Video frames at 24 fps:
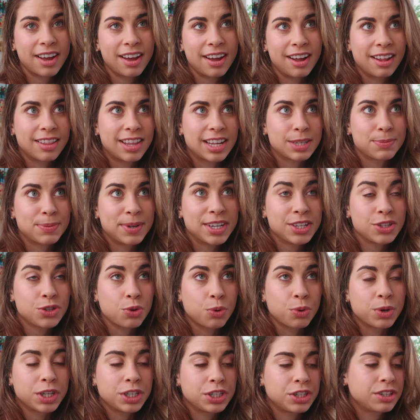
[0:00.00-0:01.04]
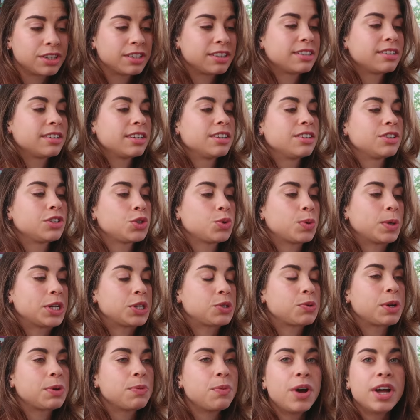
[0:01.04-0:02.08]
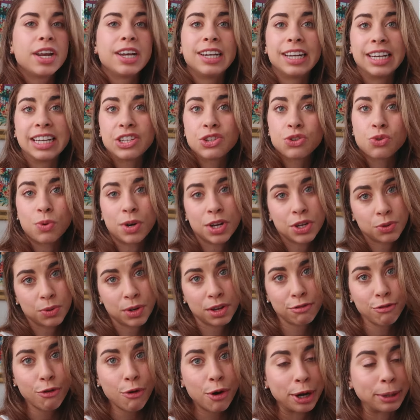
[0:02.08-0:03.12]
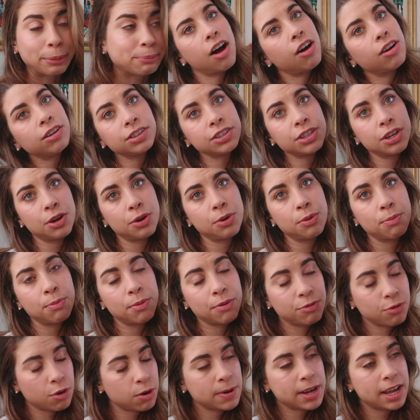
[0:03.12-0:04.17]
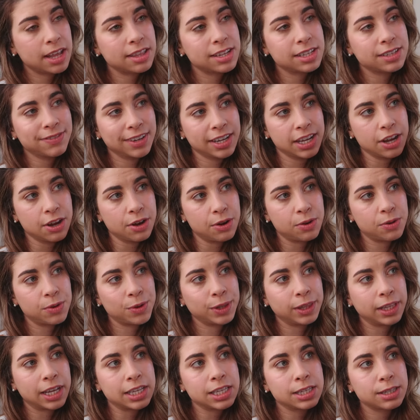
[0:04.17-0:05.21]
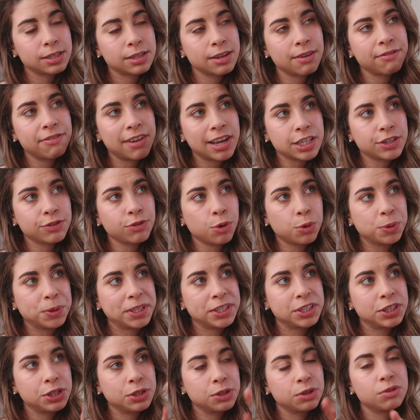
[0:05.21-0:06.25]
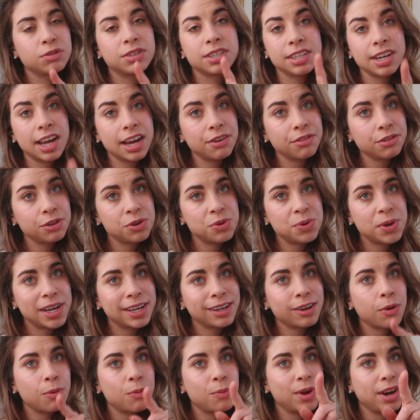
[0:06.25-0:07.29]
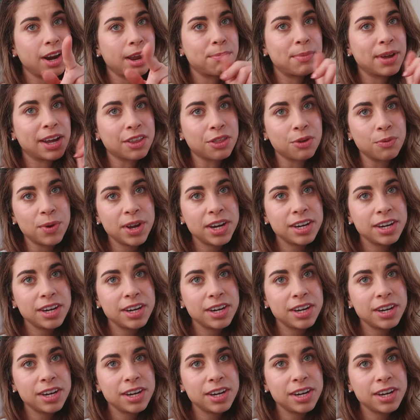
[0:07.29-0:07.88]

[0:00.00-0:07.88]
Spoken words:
That's been in storage since 2021, and it's 2024. Also, before we end this video, let's fast forward to tonight real quick when I pick the